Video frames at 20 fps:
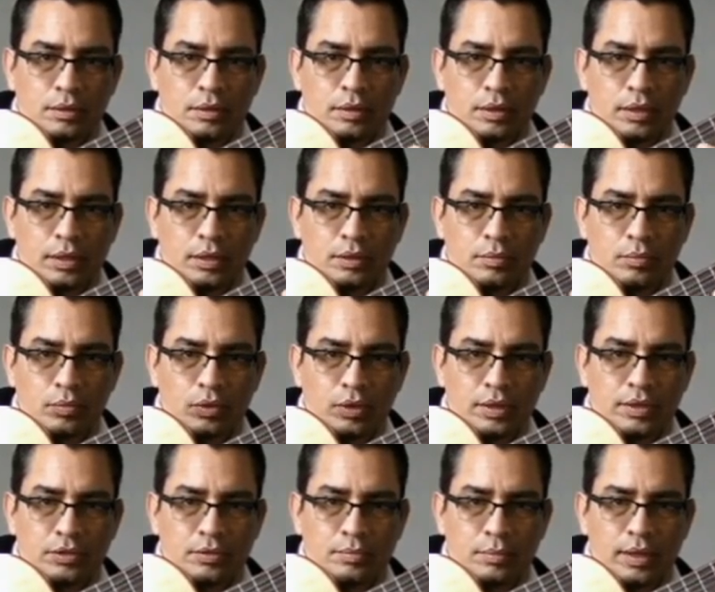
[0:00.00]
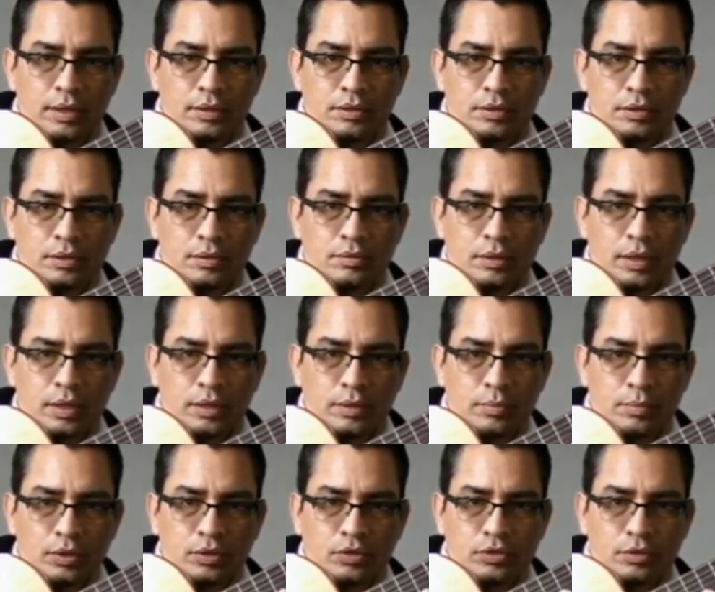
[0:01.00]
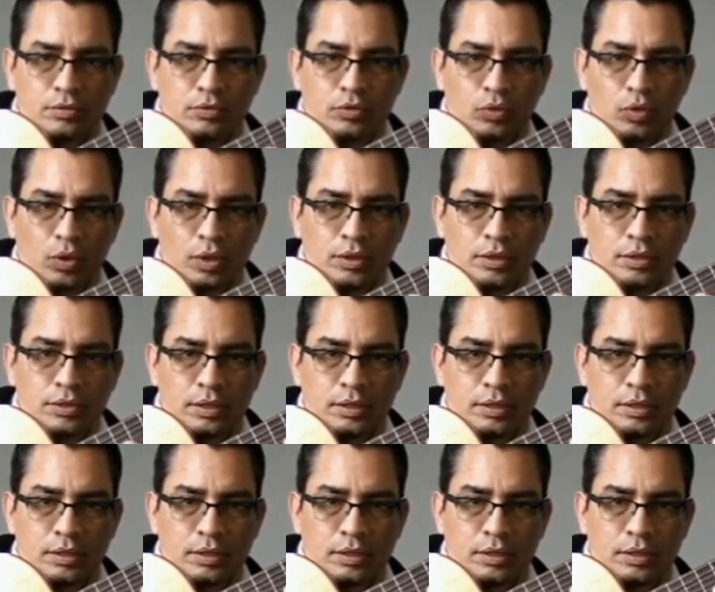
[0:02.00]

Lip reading: it a more expansive and immersive quality.